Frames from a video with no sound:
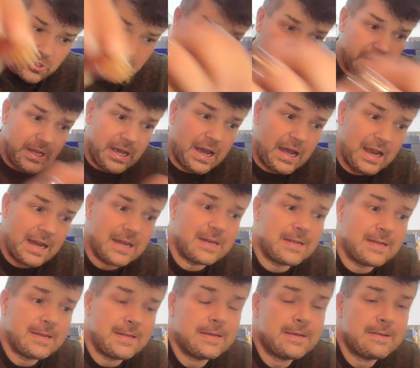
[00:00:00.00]
not
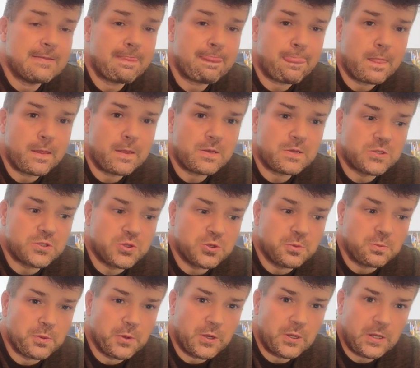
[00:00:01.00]

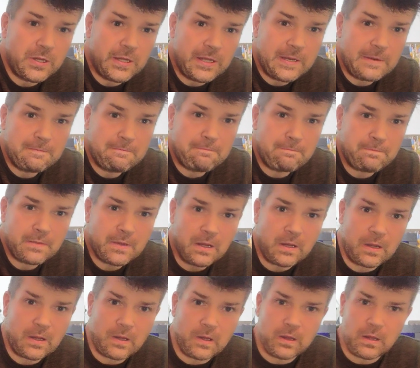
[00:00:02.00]
super clean.
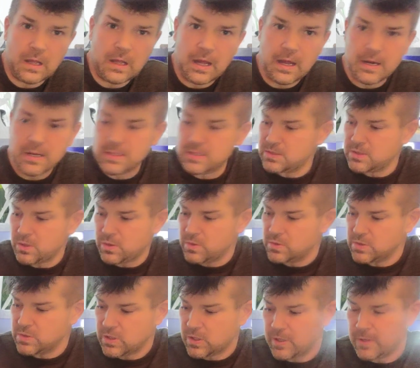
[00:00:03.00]
A lot of stones
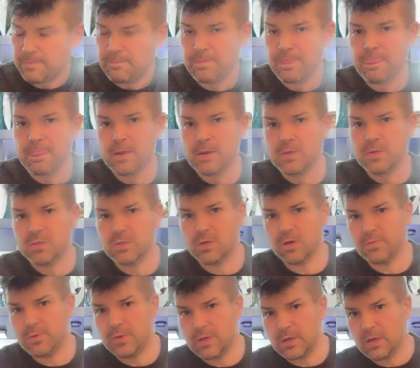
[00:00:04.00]
aren't. So if
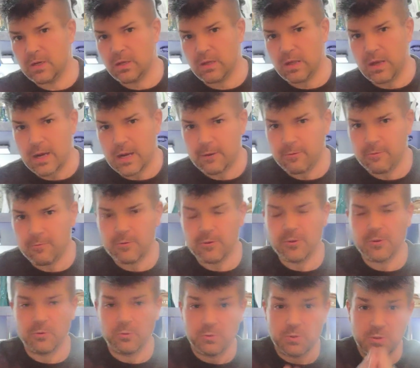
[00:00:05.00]
you get a lot of them, if
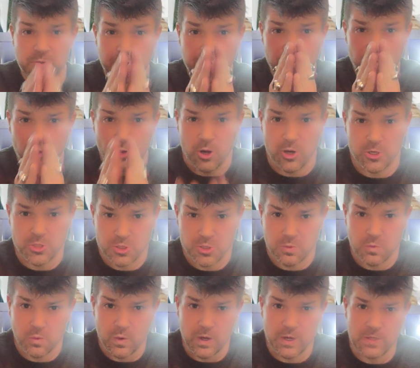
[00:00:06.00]
they're larger
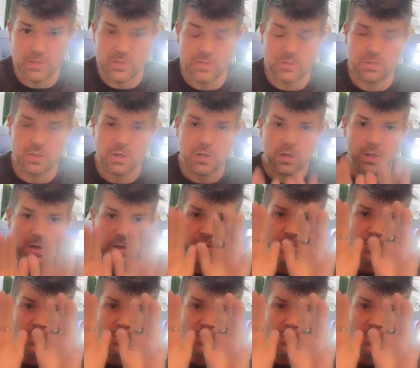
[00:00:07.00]
ones and they're